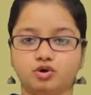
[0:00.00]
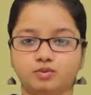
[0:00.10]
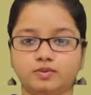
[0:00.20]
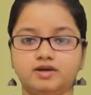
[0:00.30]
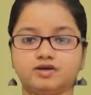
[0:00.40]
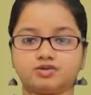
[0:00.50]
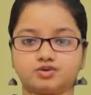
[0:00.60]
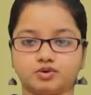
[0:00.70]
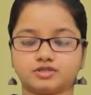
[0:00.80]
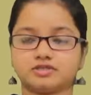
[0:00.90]
global
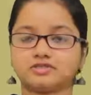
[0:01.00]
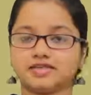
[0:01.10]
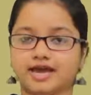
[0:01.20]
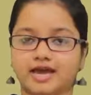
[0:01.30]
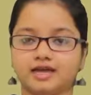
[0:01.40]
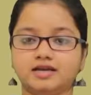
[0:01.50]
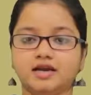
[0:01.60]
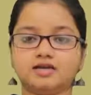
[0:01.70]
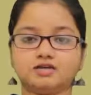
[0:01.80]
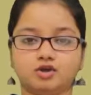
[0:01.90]
resources and
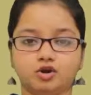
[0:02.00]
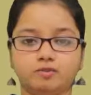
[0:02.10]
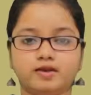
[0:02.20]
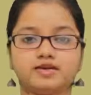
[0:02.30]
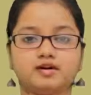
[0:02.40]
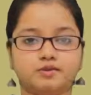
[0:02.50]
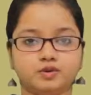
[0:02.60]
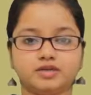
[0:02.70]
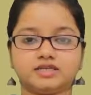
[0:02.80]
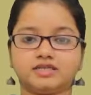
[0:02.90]
global
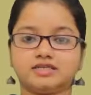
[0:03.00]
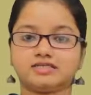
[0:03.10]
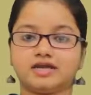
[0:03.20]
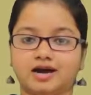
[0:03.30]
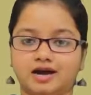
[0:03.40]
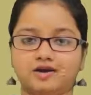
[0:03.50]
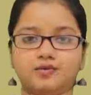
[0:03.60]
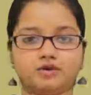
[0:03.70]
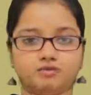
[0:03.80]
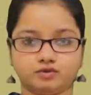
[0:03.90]
communities are
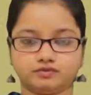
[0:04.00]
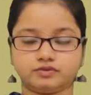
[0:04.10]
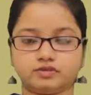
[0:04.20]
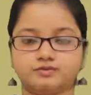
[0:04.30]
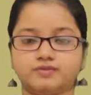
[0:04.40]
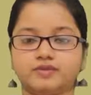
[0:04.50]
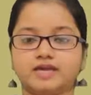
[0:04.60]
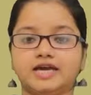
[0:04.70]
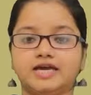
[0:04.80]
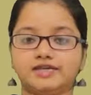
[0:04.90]
removed.
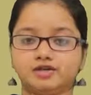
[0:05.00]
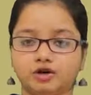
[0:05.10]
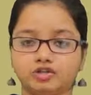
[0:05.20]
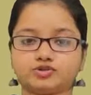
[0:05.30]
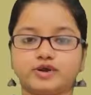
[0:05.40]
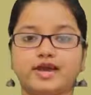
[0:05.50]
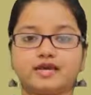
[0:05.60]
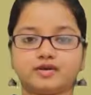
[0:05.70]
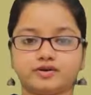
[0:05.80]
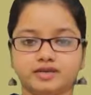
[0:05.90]
It also
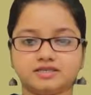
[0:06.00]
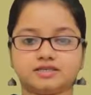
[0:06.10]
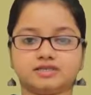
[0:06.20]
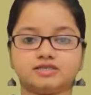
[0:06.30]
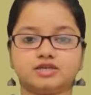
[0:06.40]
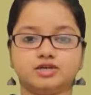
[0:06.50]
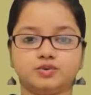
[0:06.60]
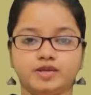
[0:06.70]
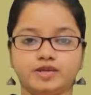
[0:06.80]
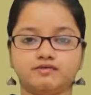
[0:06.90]
encourages
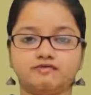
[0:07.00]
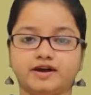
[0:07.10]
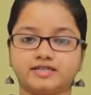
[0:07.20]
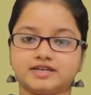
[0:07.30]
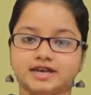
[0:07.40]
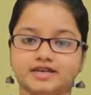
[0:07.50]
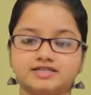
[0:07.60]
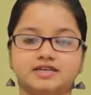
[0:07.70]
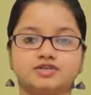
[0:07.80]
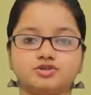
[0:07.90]

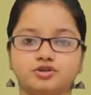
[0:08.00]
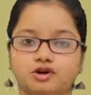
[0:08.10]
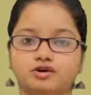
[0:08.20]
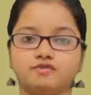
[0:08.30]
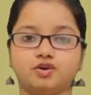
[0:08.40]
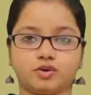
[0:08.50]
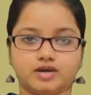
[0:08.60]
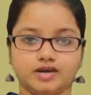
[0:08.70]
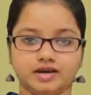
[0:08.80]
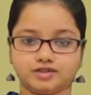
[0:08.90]
revitalization of
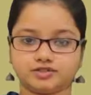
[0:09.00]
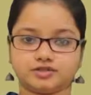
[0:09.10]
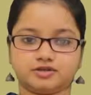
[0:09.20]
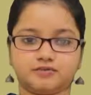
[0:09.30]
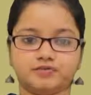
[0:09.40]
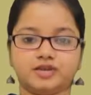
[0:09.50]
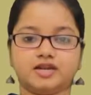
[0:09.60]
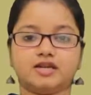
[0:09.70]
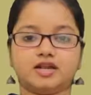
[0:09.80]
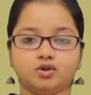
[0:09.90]
local culture.
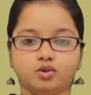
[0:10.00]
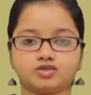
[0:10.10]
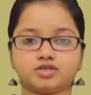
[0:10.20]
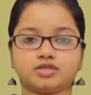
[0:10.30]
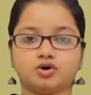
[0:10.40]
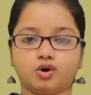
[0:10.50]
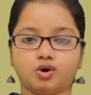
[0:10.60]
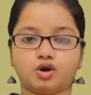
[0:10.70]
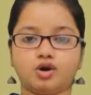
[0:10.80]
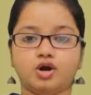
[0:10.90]
The notion
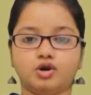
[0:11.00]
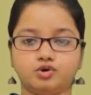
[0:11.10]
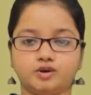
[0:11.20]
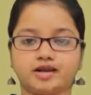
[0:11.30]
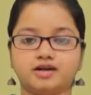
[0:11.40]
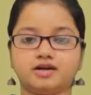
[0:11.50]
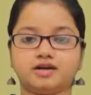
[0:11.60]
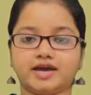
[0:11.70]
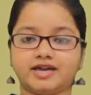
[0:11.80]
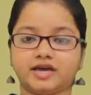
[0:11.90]
or
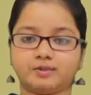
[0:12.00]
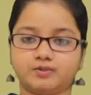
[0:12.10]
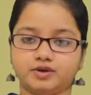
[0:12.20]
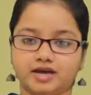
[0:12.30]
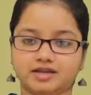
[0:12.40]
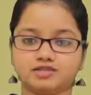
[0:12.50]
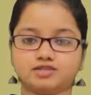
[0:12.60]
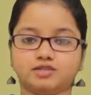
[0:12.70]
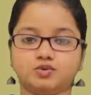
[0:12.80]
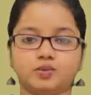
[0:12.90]
rather an
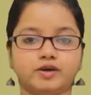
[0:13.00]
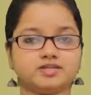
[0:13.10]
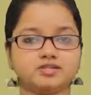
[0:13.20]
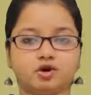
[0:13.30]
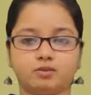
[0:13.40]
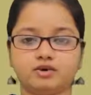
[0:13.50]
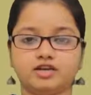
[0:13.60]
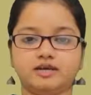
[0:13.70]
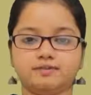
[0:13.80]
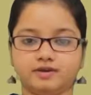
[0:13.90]
apprehension which
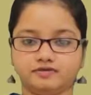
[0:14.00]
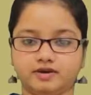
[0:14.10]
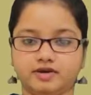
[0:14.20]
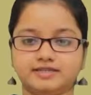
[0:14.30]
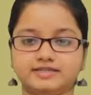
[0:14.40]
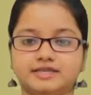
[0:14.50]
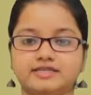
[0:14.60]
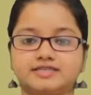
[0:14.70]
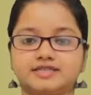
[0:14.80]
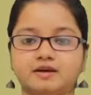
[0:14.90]
commonly prevails in
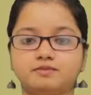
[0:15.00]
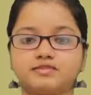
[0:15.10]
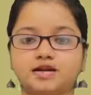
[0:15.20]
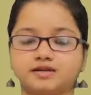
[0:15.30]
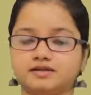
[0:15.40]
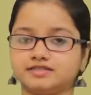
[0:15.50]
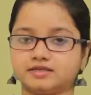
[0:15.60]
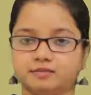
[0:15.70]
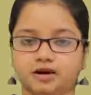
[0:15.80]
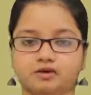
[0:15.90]
some circles
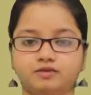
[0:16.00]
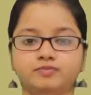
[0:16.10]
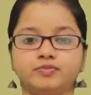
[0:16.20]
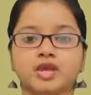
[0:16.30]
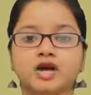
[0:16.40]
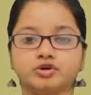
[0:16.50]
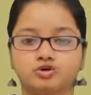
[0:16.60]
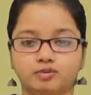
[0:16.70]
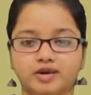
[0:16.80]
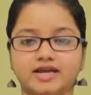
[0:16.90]
about
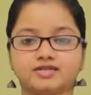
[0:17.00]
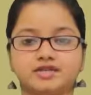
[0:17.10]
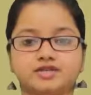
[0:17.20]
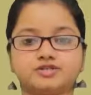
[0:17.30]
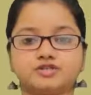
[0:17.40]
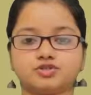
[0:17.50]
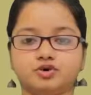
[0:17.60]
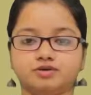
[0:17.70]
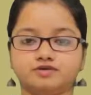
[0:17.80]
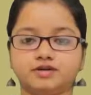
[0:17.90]
globalization's
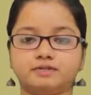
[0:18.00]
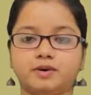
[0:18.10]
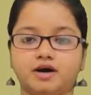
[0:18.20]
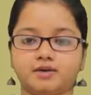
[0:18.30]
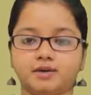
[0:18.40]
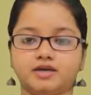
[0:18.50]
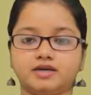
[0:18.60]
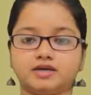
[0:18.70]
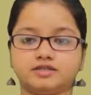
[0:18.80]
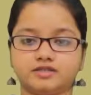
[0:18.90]
overpowering
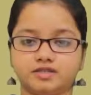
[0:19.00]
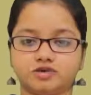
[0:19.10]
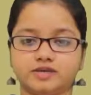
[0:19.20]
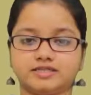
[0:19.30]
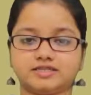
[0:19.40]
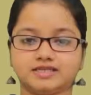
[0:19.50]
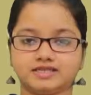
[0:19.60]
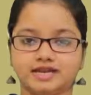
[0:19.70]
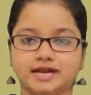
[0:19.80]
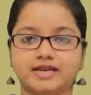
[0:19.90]
consequence is
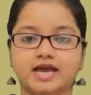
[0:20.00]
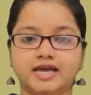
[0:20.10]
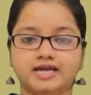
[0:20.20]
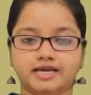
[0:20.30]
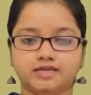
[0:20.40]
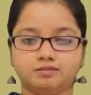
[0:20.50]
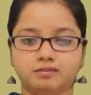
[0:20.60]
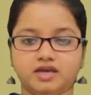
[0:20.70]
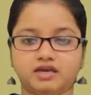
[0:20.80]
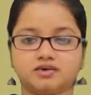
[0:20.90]
that it
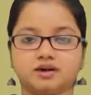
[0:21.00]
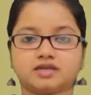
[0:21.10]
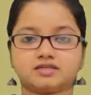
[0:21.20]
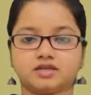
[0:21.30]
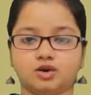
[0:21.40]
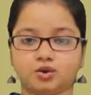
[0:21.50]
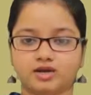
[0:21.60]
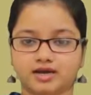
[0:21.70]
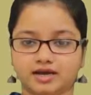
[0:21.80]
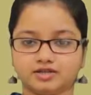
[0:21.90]
may crush
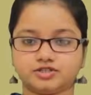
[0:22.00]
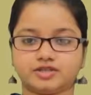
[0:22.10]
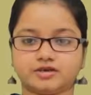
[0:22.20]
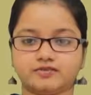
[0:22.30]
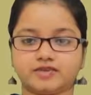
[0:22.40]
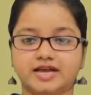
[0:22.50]
local culture.